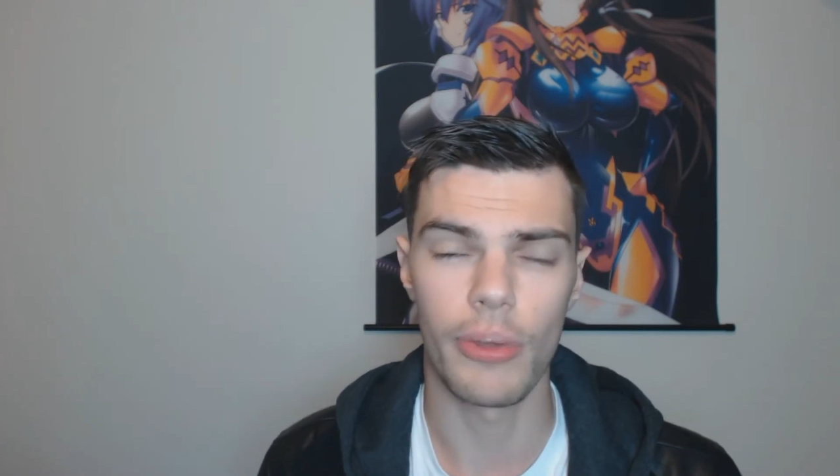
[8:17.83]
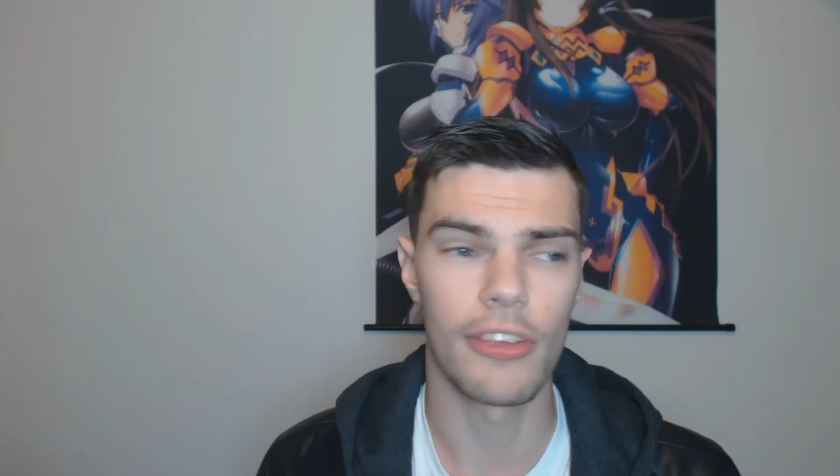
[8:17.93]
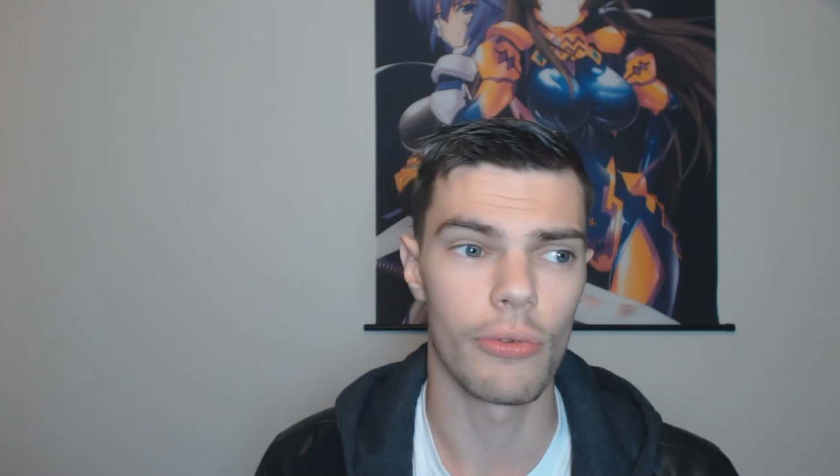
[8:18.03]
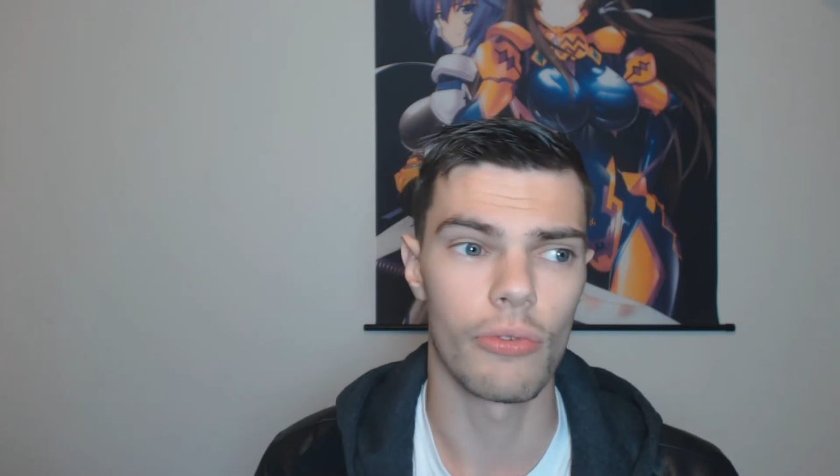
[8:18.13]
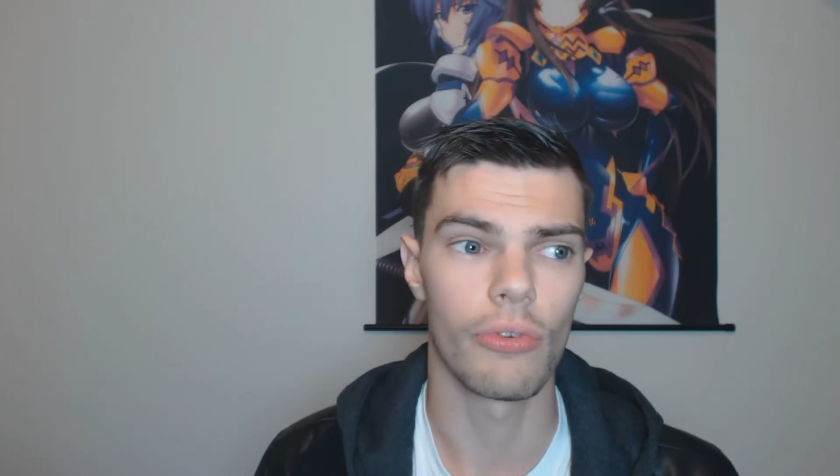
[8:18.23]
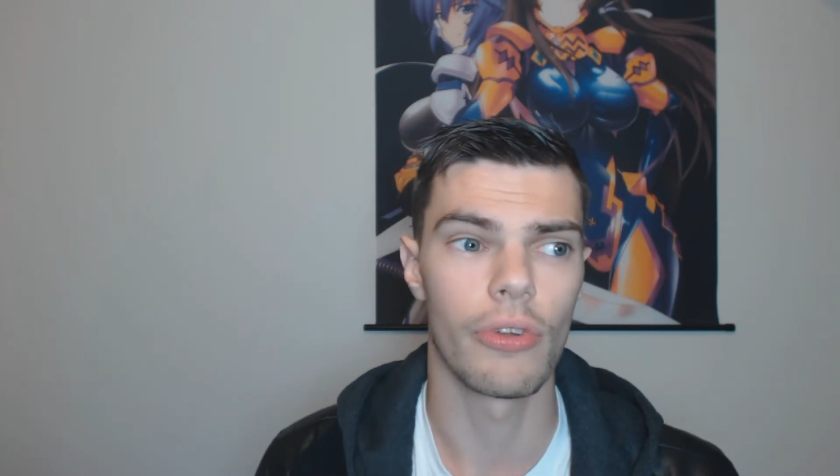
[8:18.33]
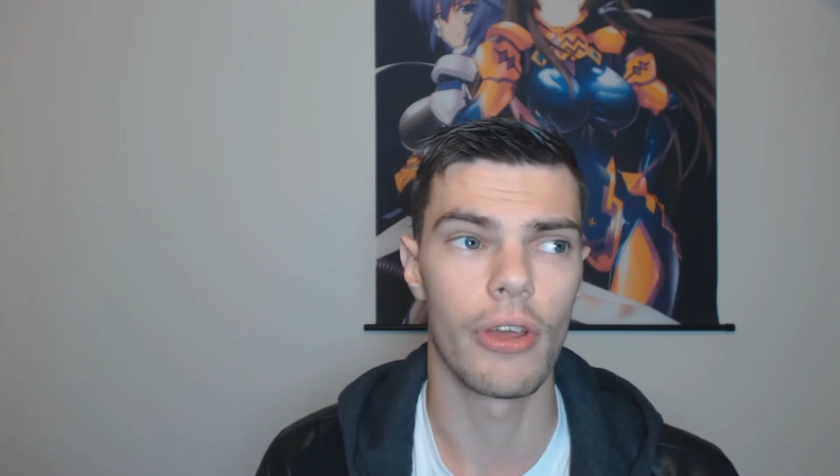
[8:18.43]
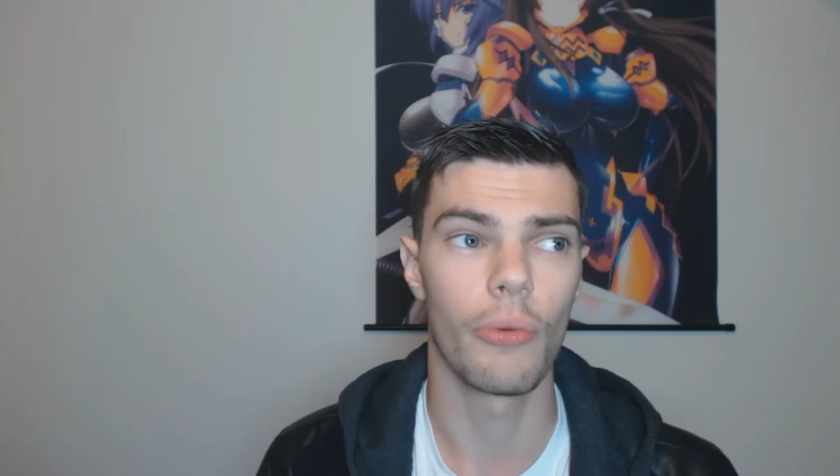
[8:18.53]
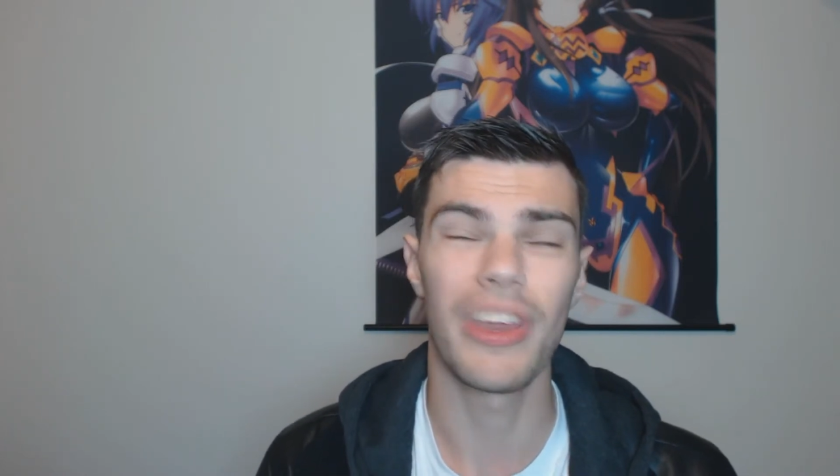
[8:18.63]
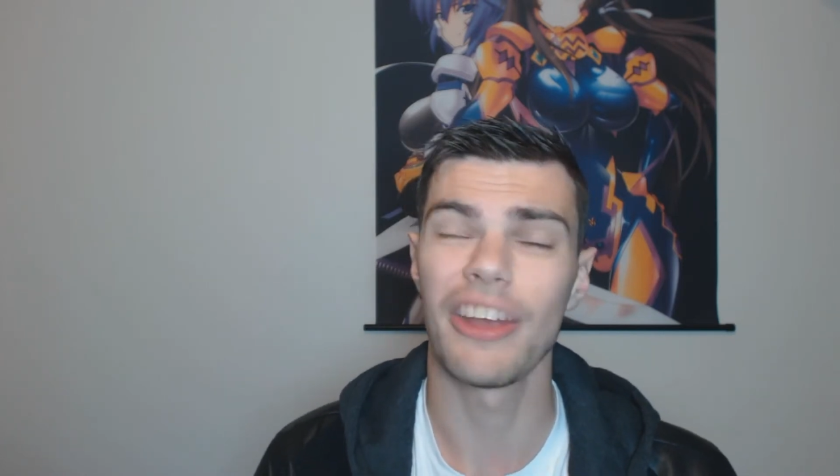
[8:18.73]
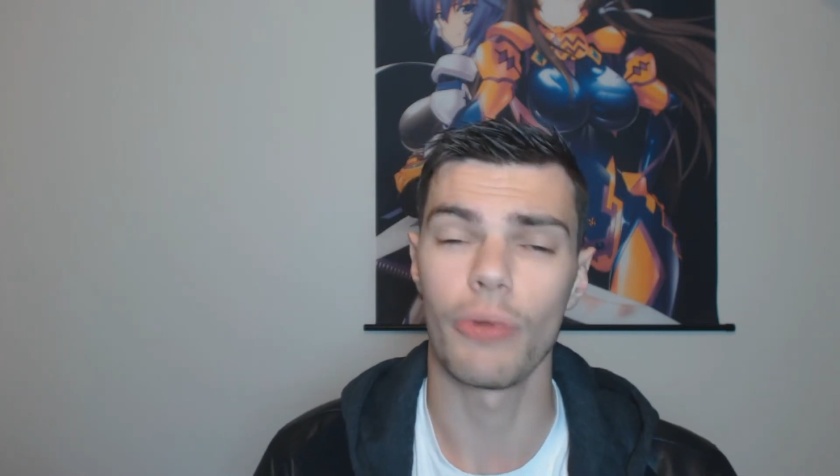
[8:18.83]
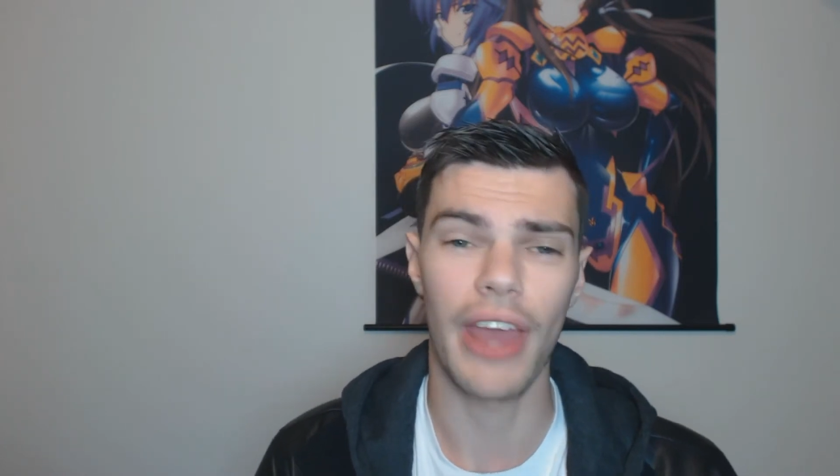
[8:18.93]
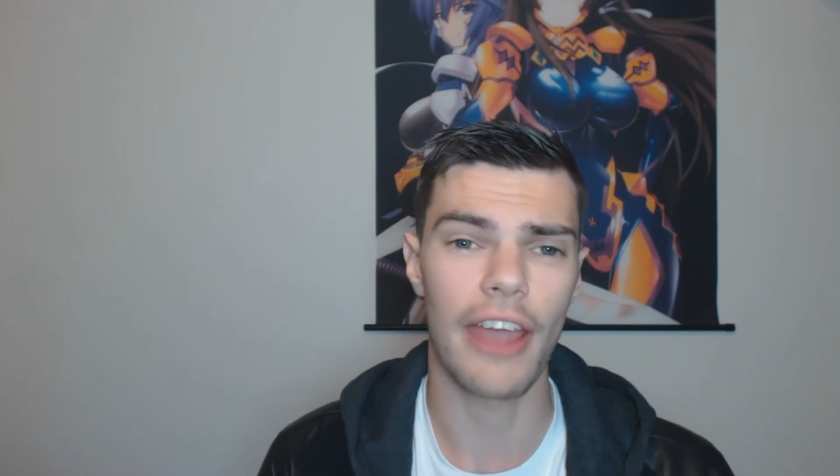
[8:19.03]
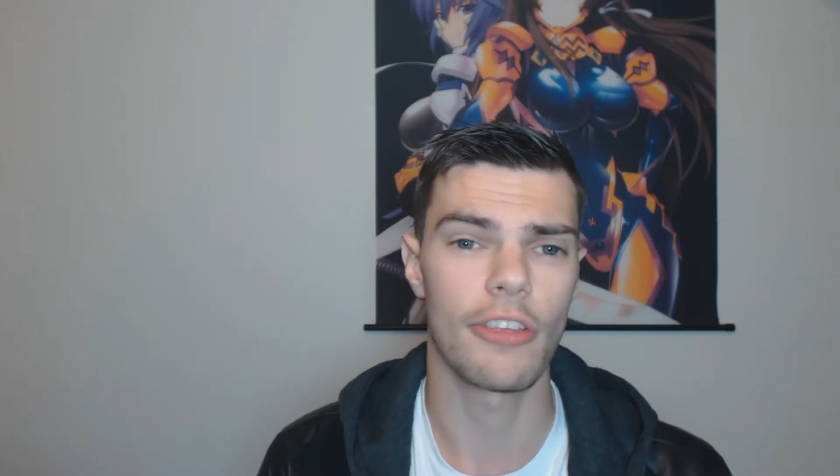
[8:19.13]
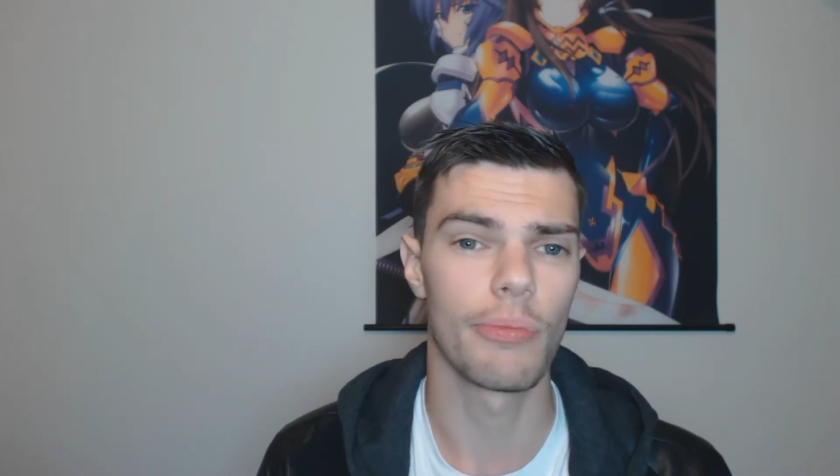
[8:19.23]
We can
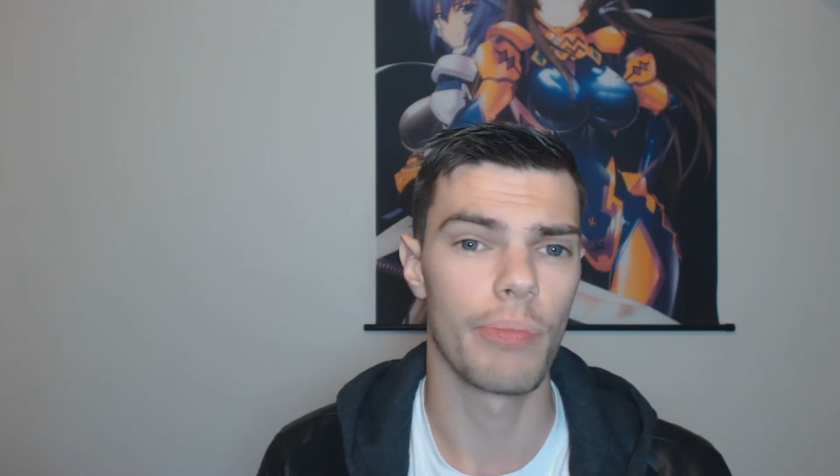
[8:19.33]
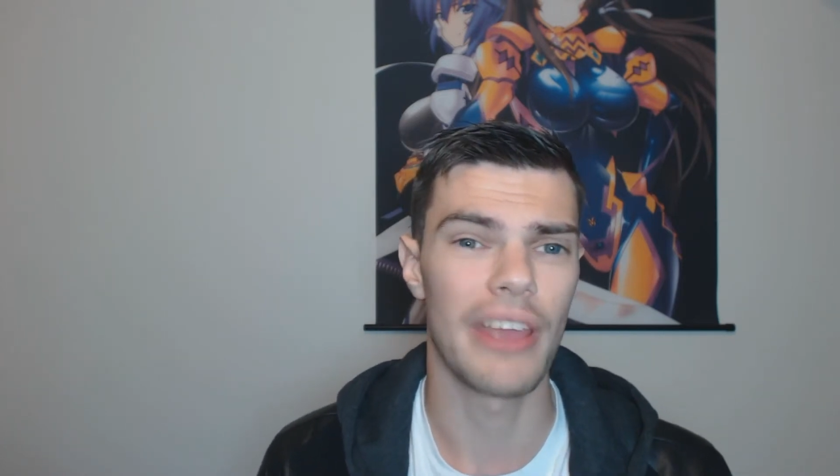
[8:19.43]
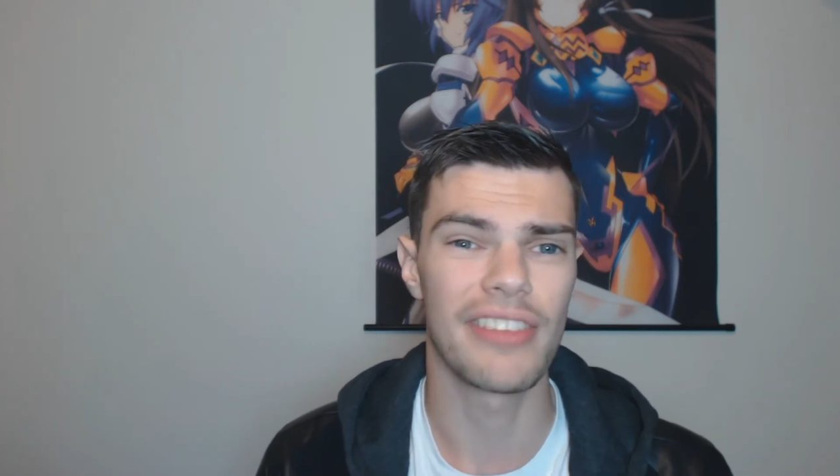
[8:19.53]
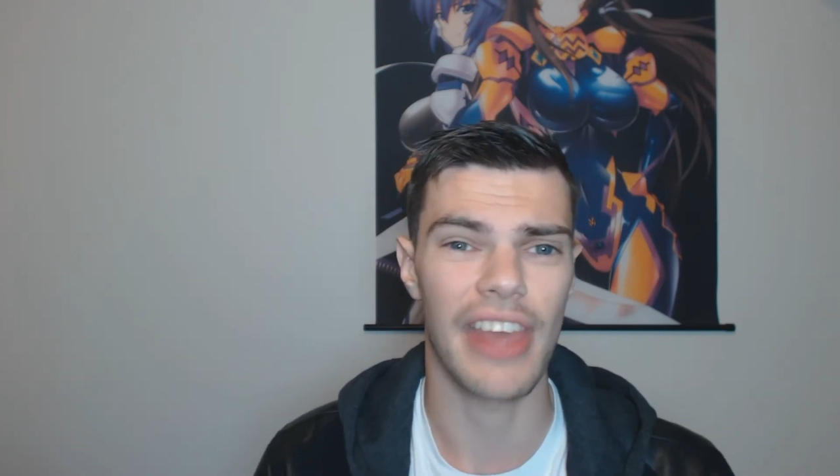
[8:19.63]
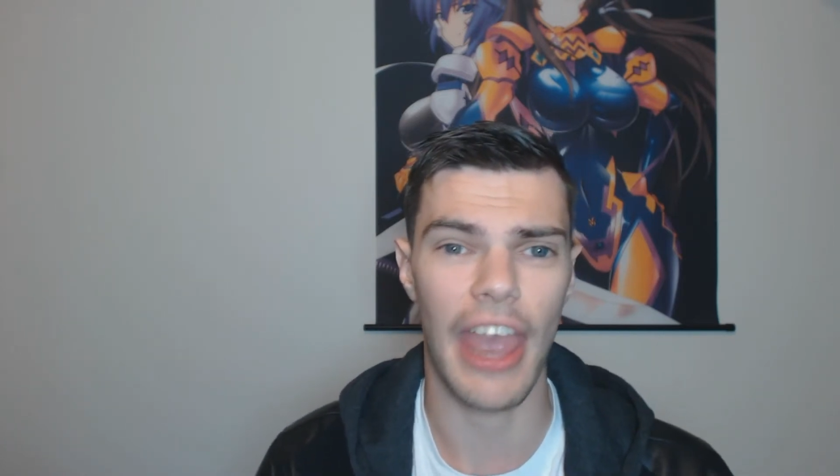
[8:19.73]
react to basically